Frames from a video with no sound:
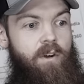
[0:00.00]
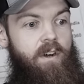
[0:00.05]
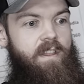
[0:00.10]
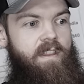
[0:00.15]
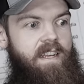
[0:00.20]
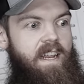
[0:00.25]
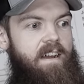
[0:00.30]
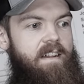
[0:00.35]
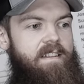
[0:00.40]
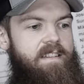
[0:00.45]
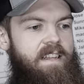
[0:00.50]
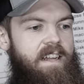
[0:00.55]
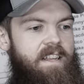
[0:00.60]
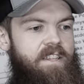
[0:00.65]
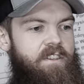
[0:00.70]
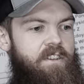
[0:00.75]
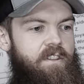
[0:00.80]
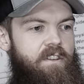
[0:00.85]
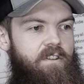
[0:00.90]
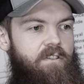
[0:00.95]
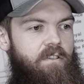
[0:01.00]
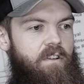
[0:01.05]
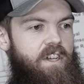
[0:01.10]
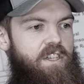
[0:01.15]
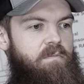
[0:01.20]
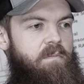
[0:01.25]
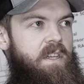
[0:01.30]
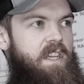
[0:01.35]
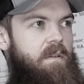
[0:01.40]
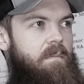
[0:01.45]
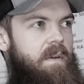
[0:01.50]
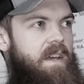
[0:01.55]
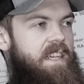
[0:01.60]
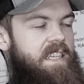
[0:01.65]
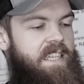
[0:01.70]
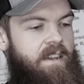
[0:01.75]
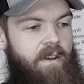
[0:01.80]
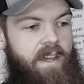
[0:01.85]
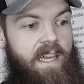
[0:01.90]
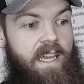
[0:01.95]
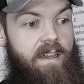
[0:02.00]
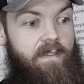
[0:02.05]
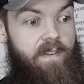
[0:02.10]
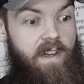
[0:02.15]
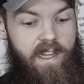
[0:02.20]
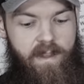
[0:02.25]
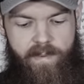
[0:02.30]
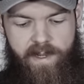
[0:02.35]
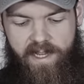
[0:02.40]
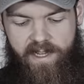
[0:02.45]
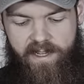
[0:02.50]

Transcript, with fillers: one of the downsides to the garage being a mess. Now I can't find the